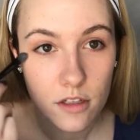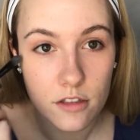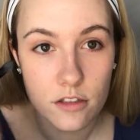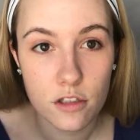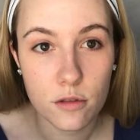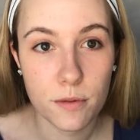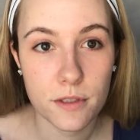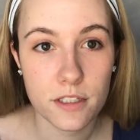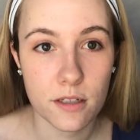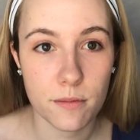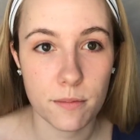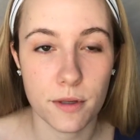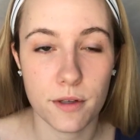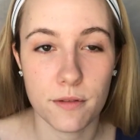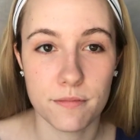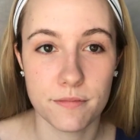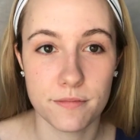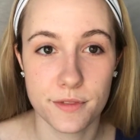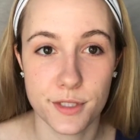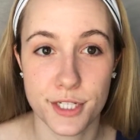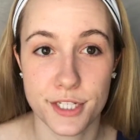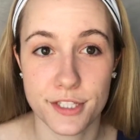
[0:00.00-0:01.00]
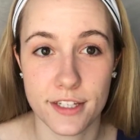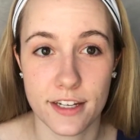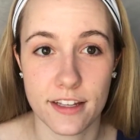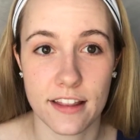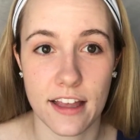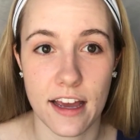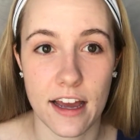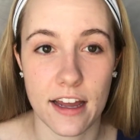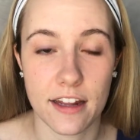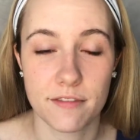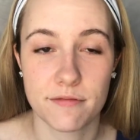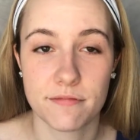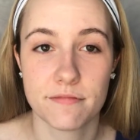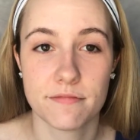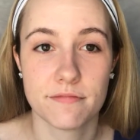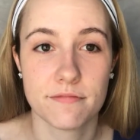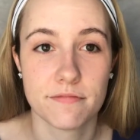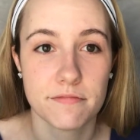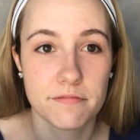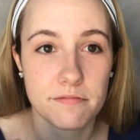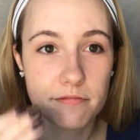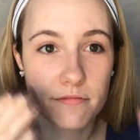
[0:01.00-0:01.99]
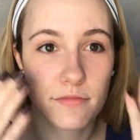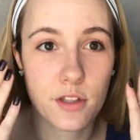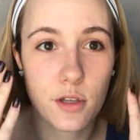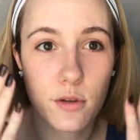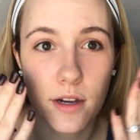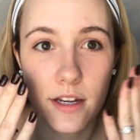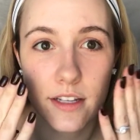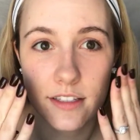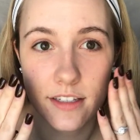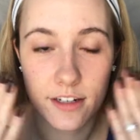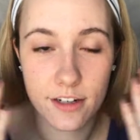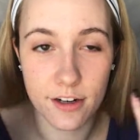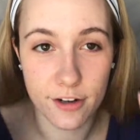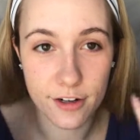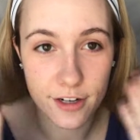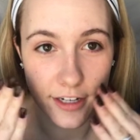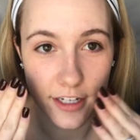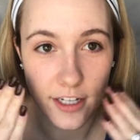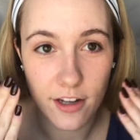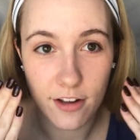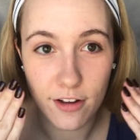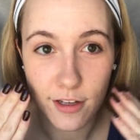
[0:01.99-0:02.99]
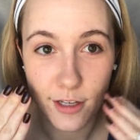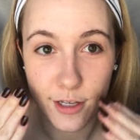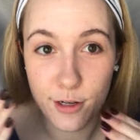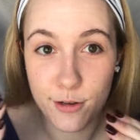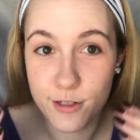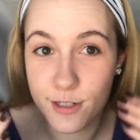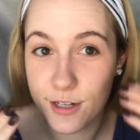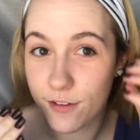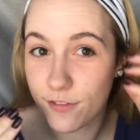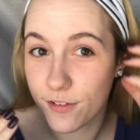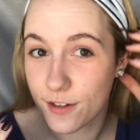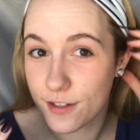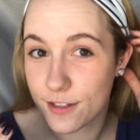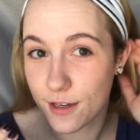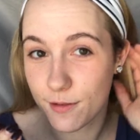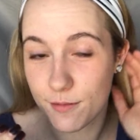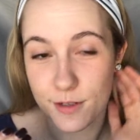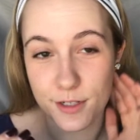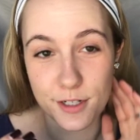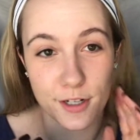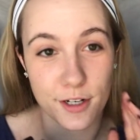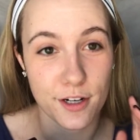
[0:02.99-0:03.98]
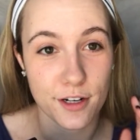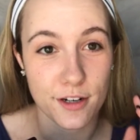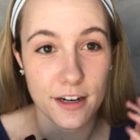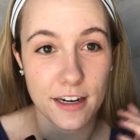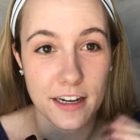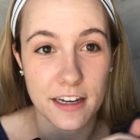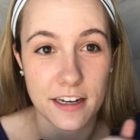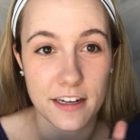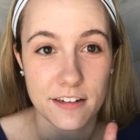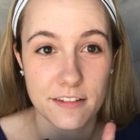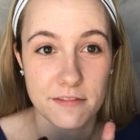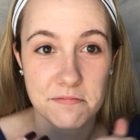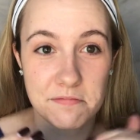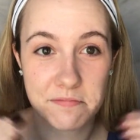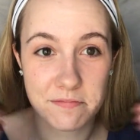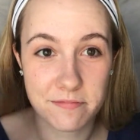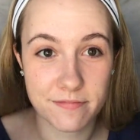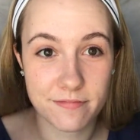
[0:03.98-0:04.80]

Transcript: Super simple, just like that. You guys can already tell a huge difference, I'm sure, in